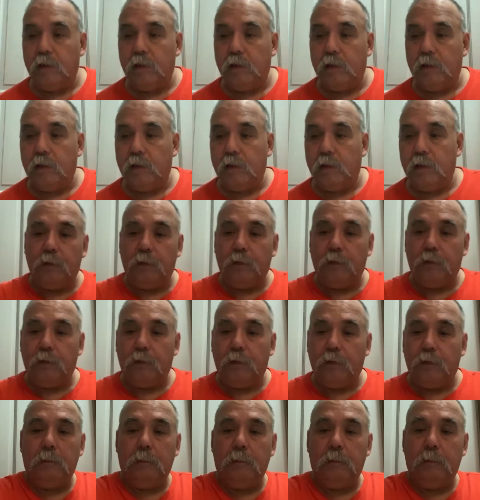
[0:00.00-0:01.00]
Man, stay
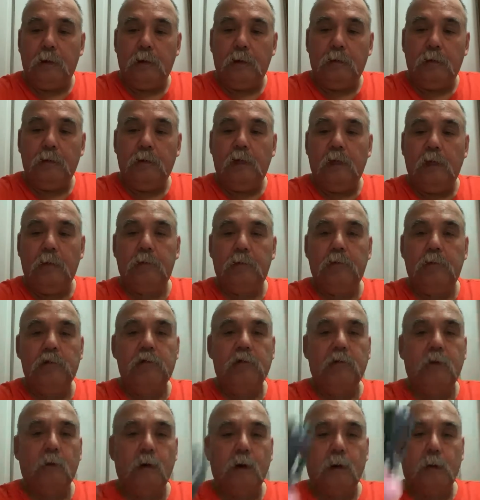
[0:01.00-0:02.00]
here for the journey. Hopefully, we can
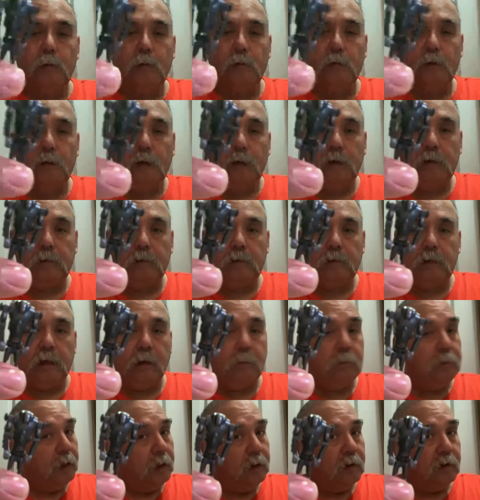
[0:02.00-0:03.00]
keep this
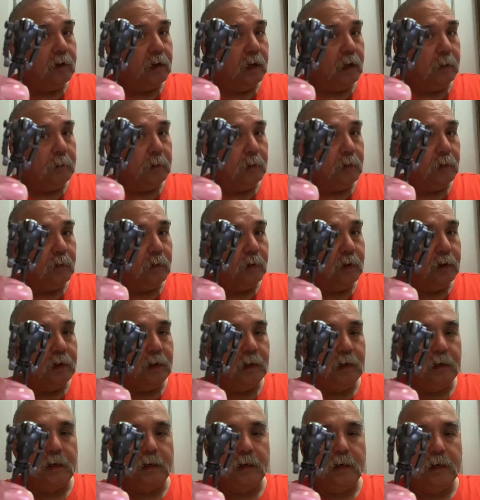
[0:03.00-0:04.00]
going. We'll keep the
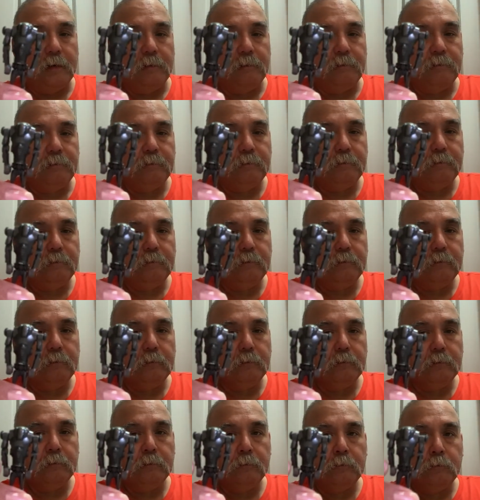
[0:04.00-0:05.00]
entertainment going, and
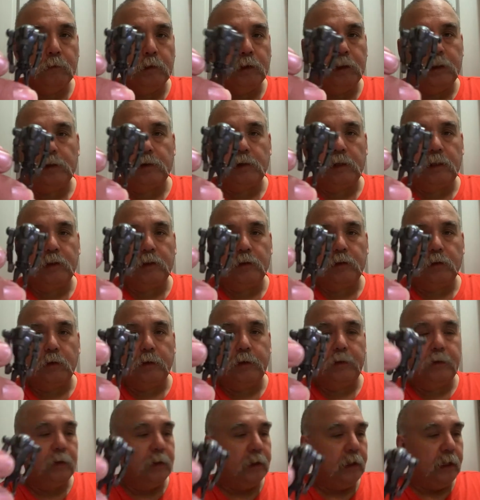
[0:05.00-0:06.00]
we're
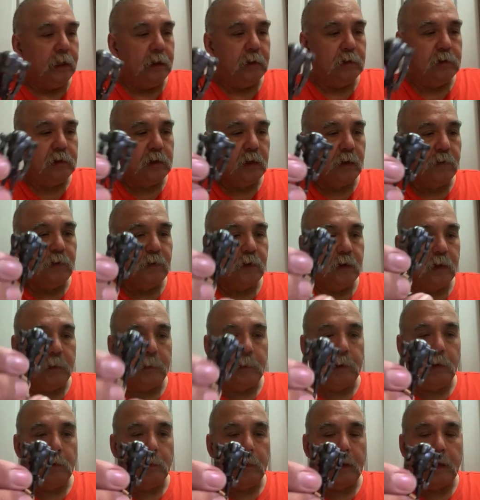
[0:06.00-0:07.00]
just enjoying doing Lego
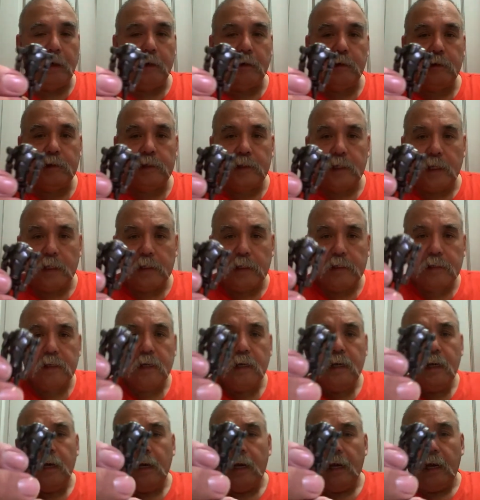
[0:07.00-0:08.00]
stuff here. Let me know about other
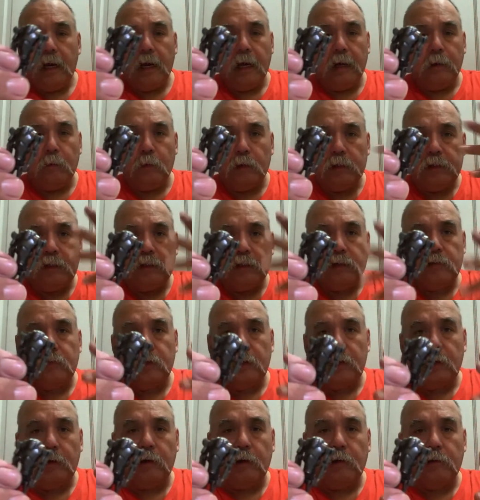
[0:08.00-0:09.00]
sets, and once
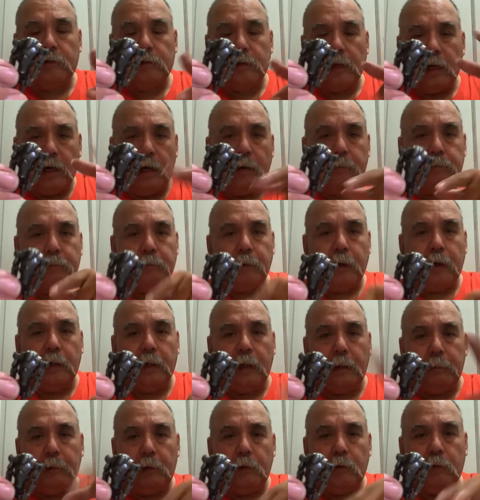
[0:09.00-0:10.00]
this video goes up,
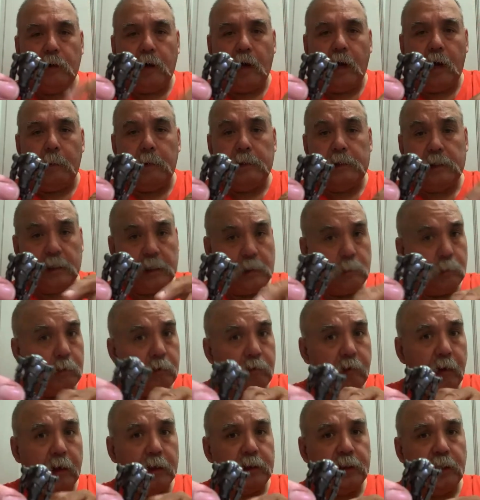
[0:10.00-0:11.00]
let me know in comments because I will
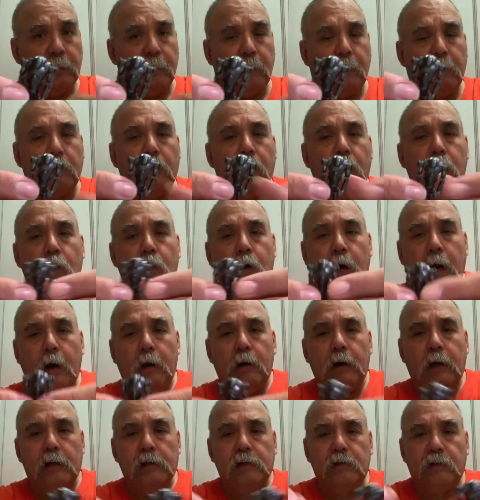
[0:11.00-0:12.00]
try to check them out. How you
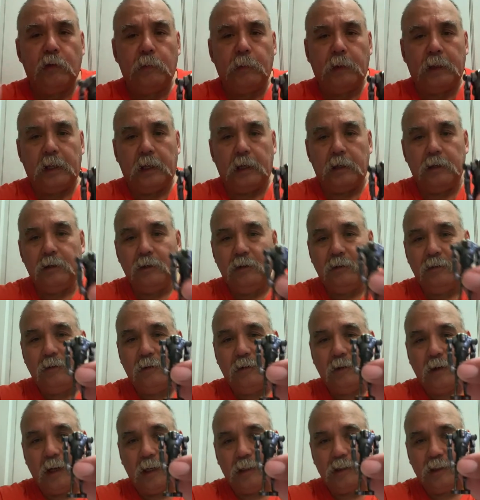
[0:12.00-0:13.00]
guys feel about that new
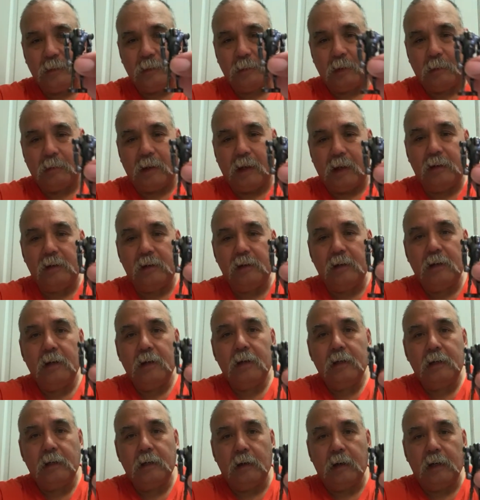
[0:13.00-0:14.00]
gunship coming out?
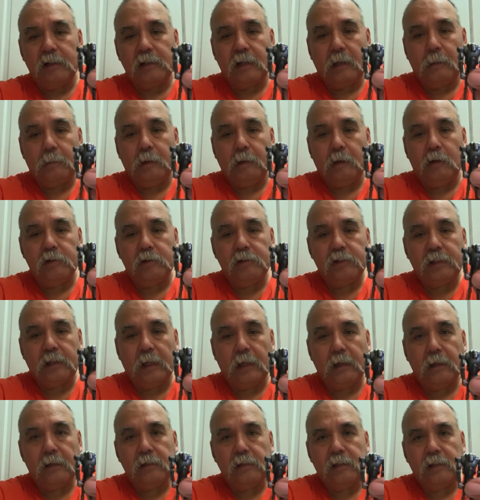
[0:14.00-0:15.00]
Till next time, y'all
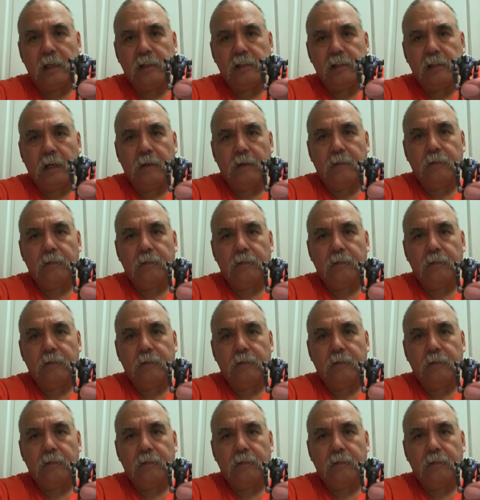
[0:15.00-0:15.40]
stay safe.